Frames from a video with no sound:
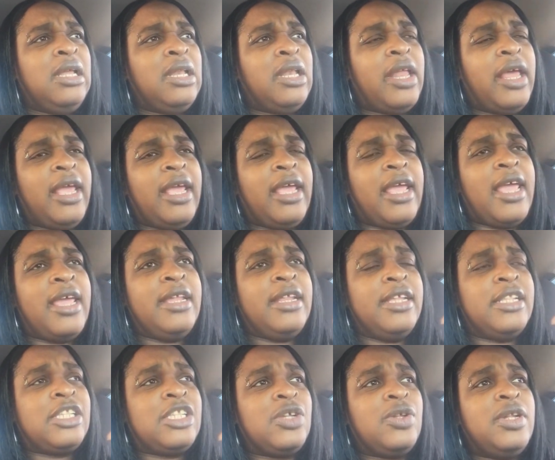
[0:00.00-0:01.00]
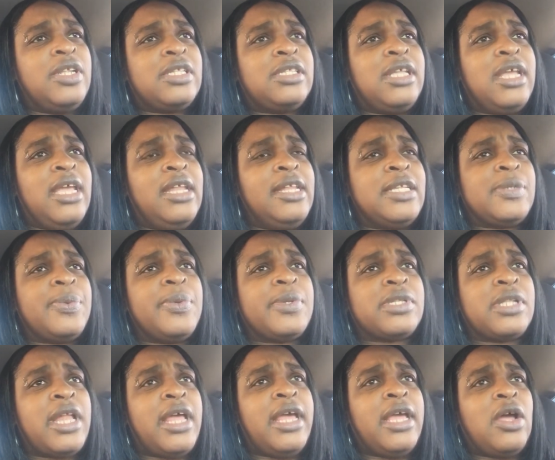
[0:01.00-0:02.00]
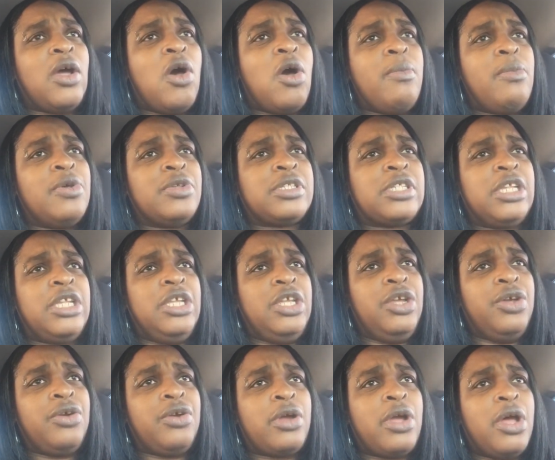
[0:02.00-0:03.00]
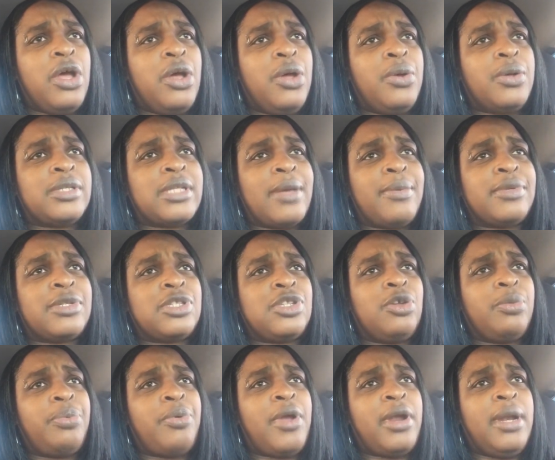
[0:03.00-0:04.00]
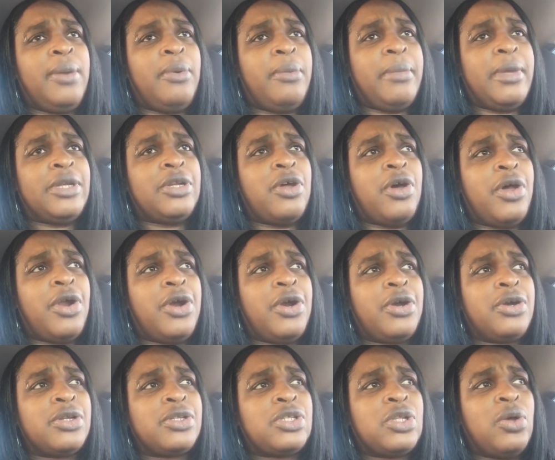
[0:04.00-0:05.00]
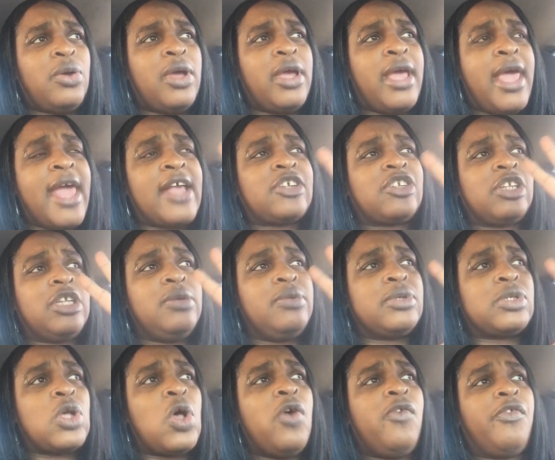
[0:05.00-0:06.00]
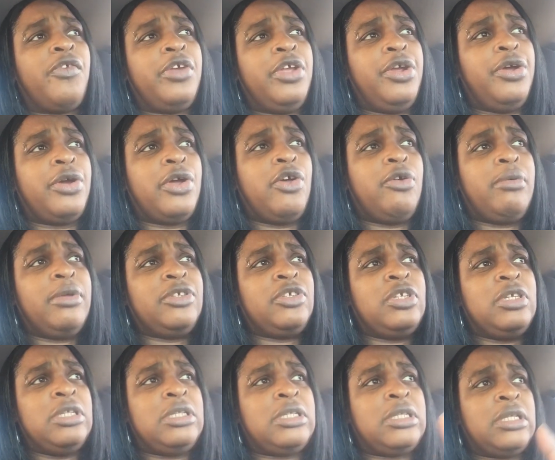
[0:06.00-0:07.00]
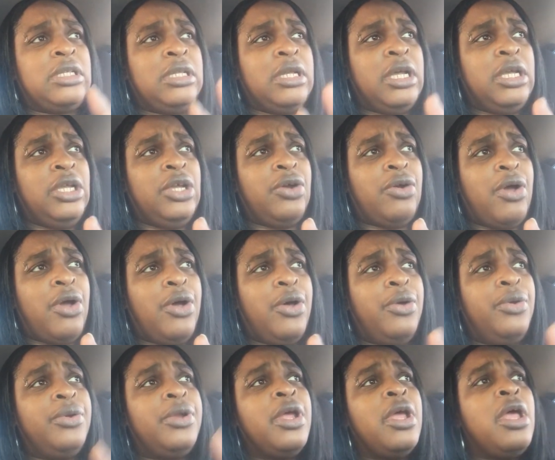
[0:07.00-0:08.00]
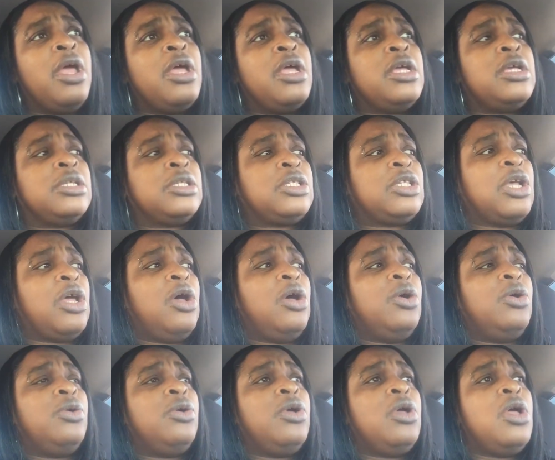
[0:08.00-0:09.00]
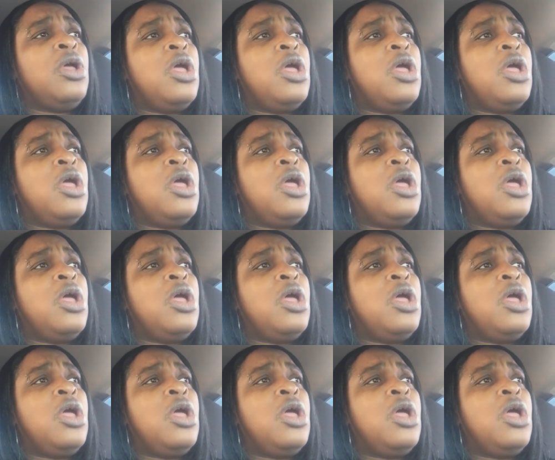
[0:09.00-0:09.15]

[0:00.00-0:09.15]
like until this day and this was like almost a year ago because i was still pregnant with my daughter so actually it was over a year ago because she's a year old so